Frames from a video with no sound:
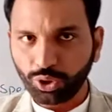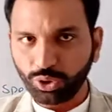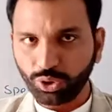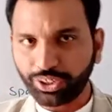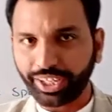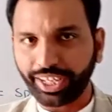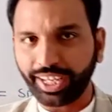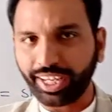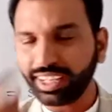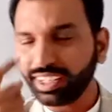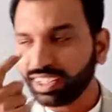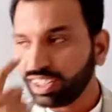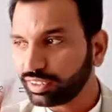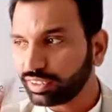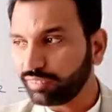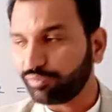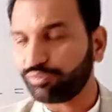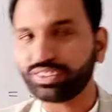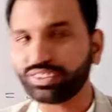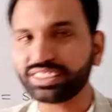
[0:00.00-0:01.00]
Okay,
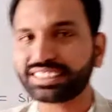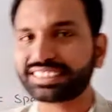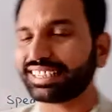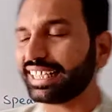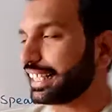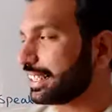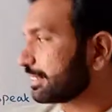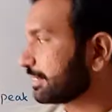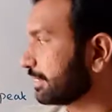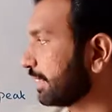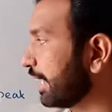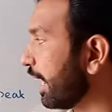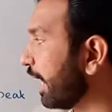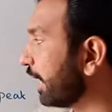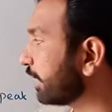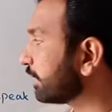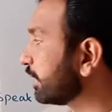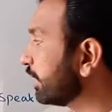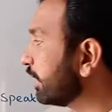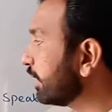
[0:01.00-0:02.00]
the first thing is
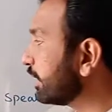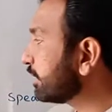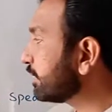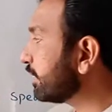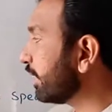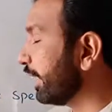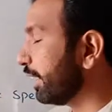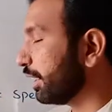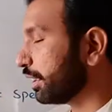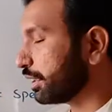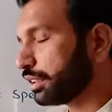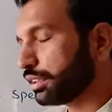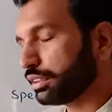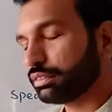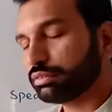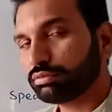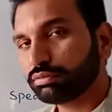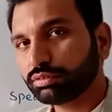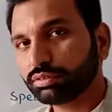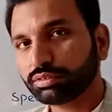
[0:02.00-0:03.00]
that think.
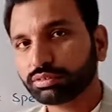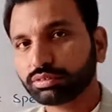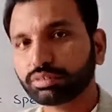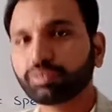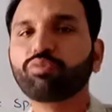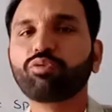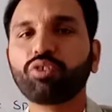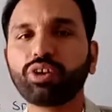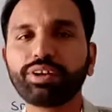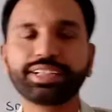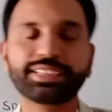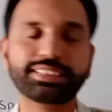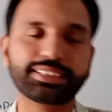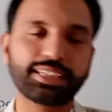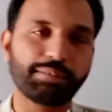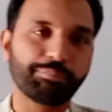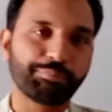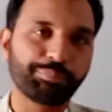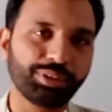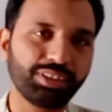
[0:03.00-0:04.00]
For
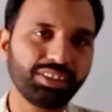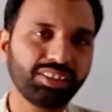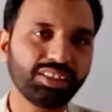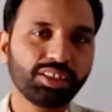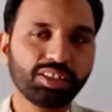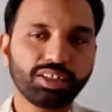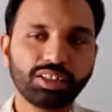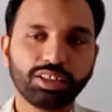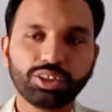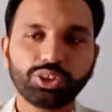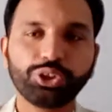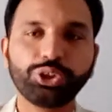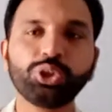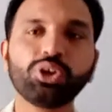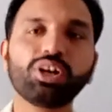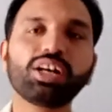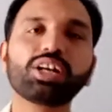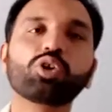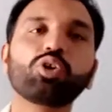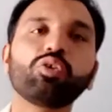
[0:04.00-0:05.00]
example,
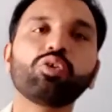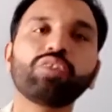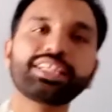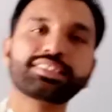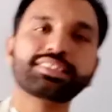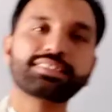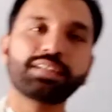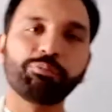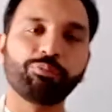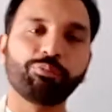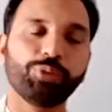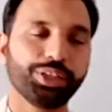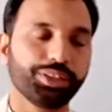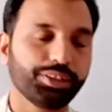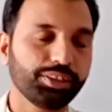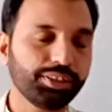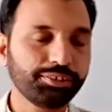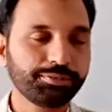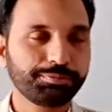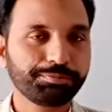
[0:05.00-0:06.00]
you are going somewhere.
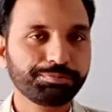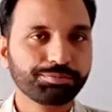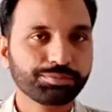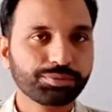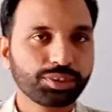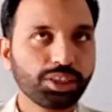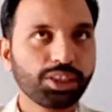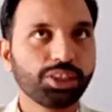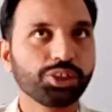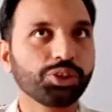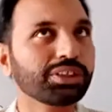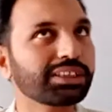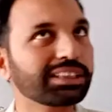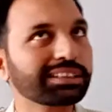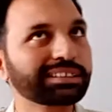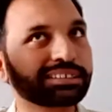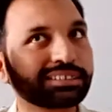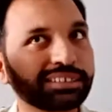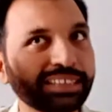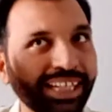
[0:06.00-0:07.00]
You
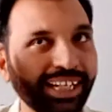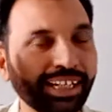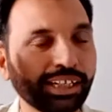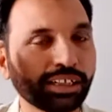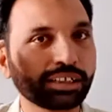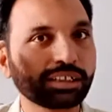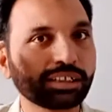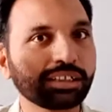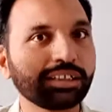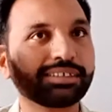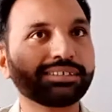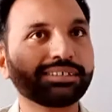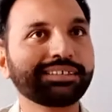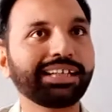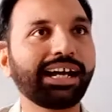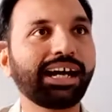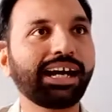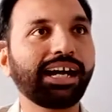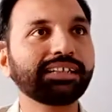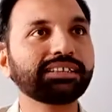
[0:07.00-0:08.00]
just think
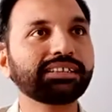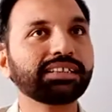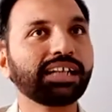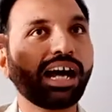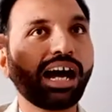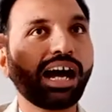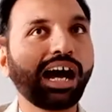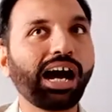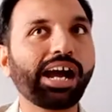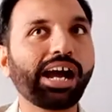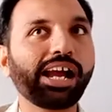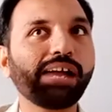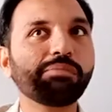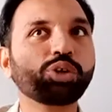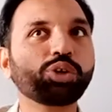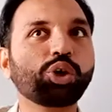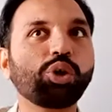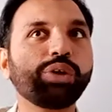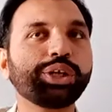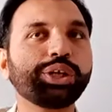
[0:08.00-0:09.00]
that I
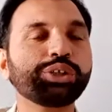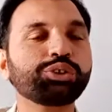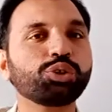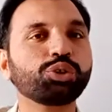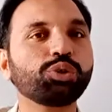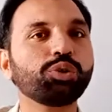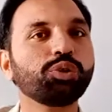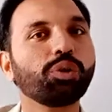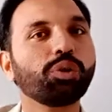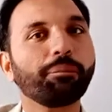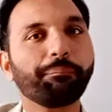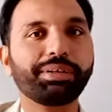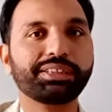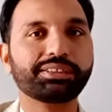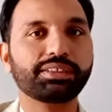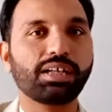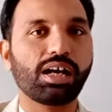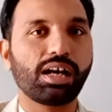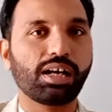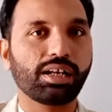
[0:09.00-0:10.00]
am going to
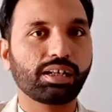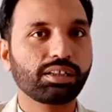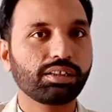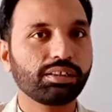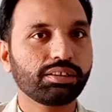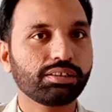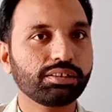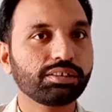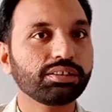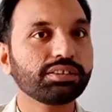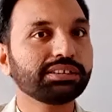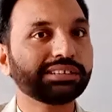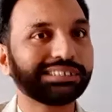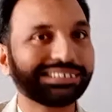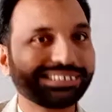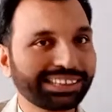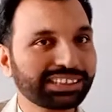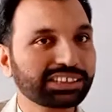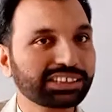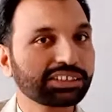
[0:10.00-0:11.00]
bazaar.
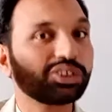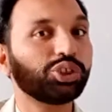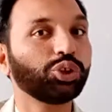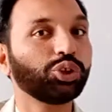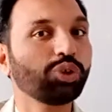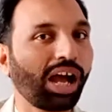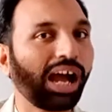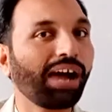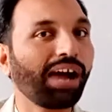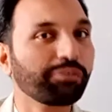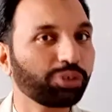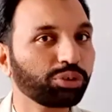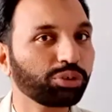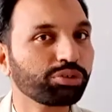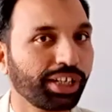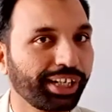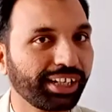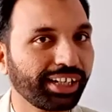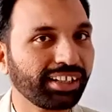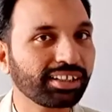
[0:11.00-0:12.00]
Just you have to
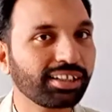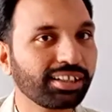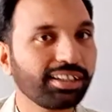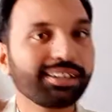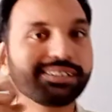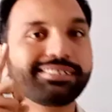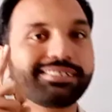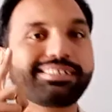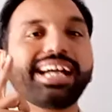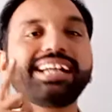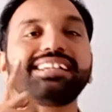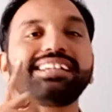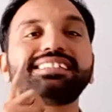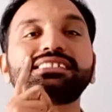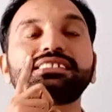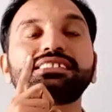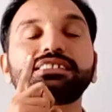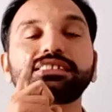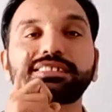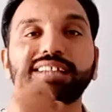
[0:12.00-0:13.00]
think,
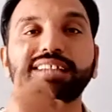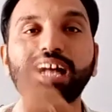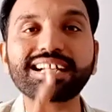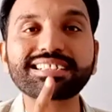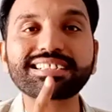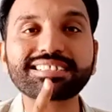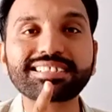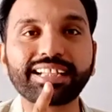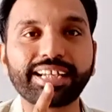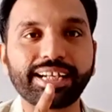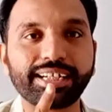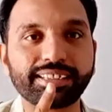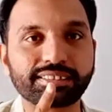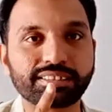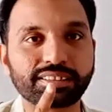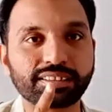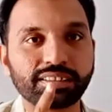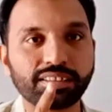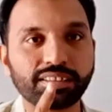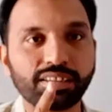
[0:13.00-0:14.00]
then translate.
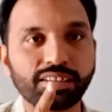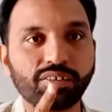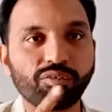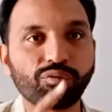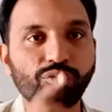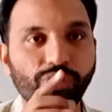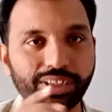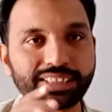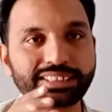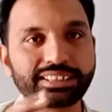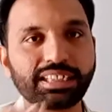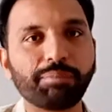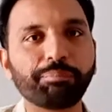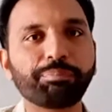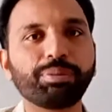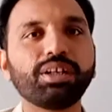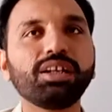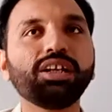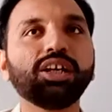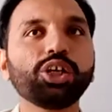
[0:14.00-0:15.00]
For
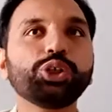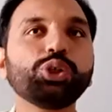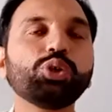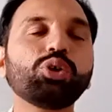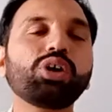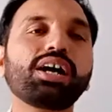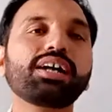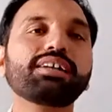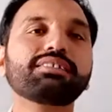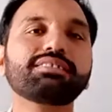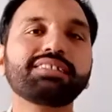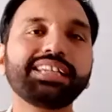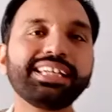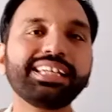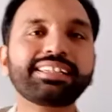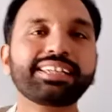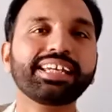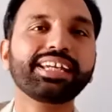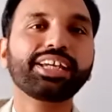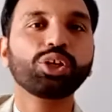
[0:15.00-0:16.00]
example, you are
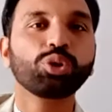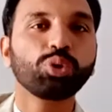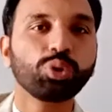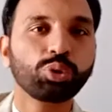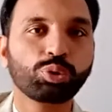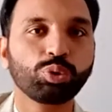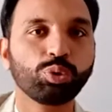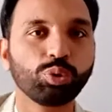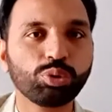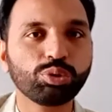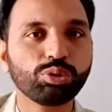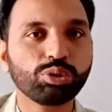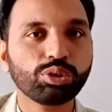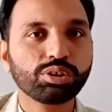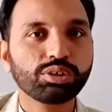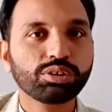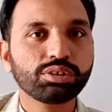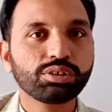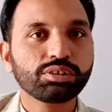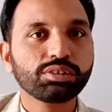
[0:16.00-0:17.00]
thinking in Urdu,
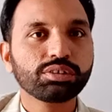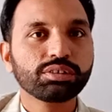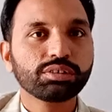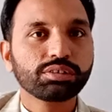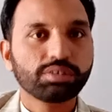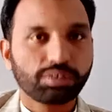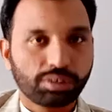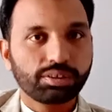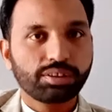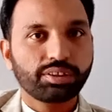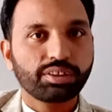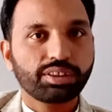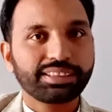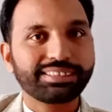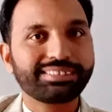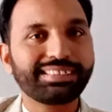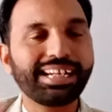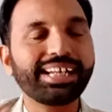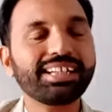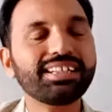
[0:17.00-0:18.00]

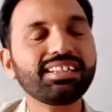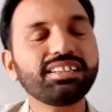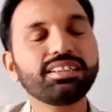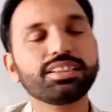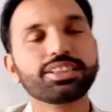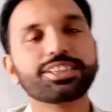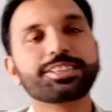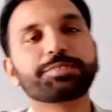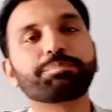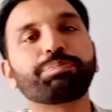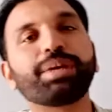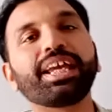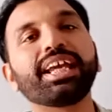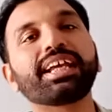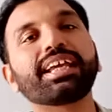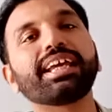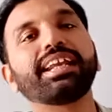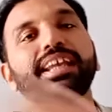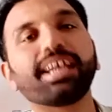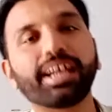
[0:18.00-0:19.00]
then
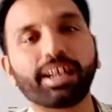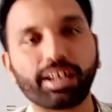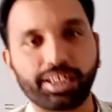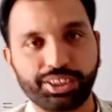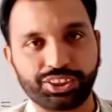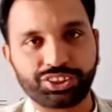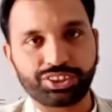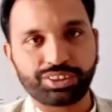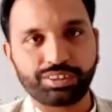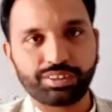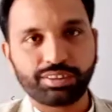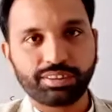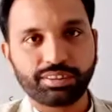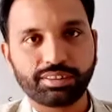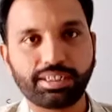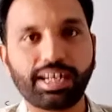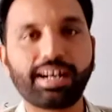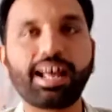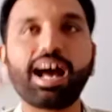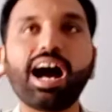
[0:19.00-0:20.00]
speak in English
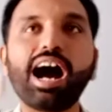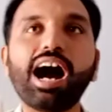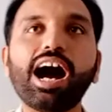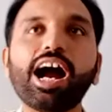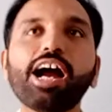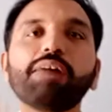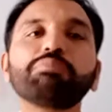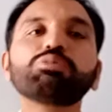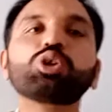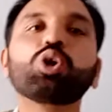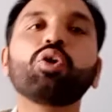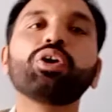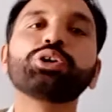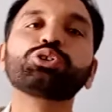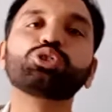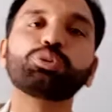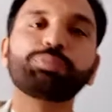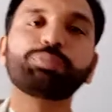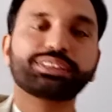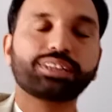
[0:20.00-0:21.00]
that I am going
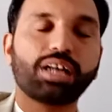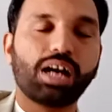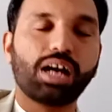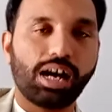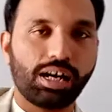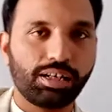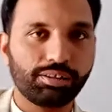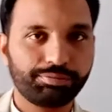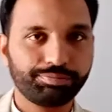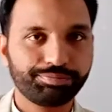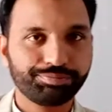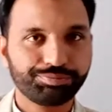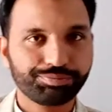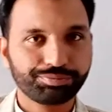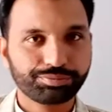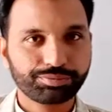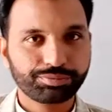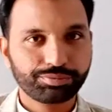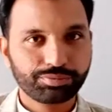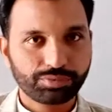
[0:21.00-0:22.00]
to bazaar.
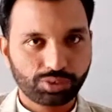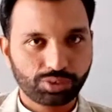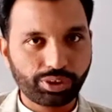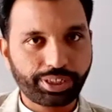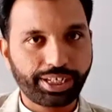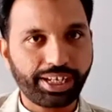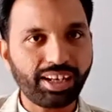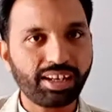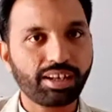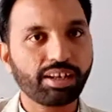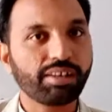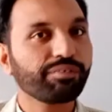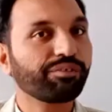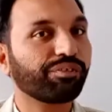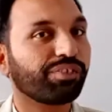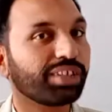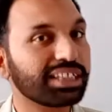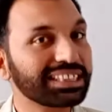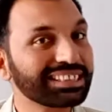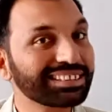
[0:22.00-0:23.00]
Okay,
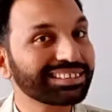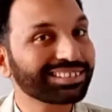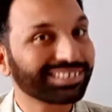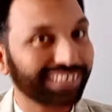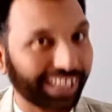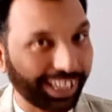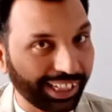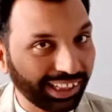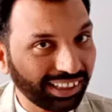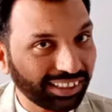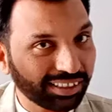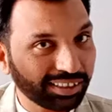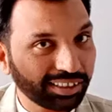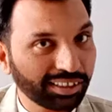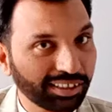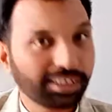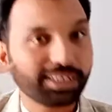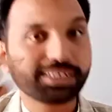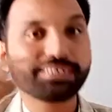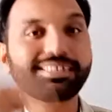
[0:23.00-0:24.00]
first think,
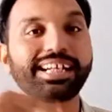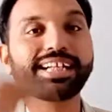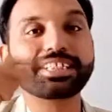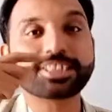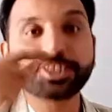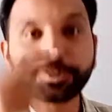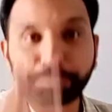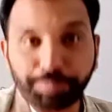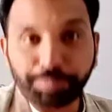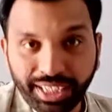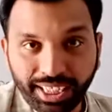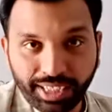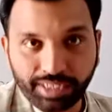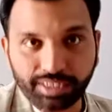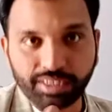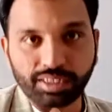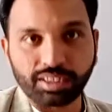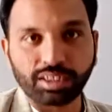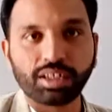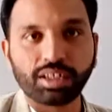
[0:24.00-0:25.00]
then speak.